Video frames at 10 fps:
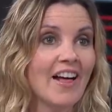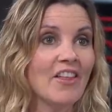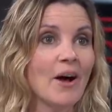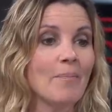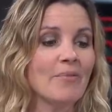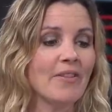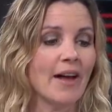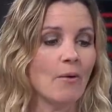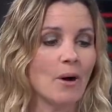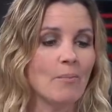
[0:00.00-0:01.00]
Um,
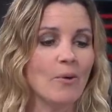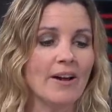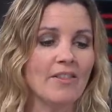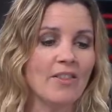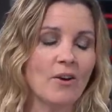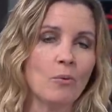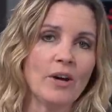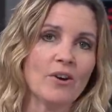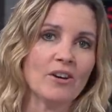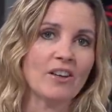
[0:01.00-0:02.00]
at one point in their
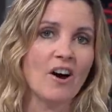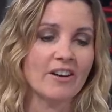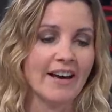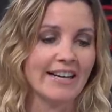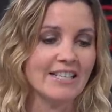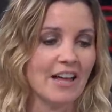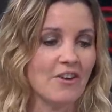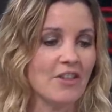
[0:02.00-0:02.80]
weird long night together,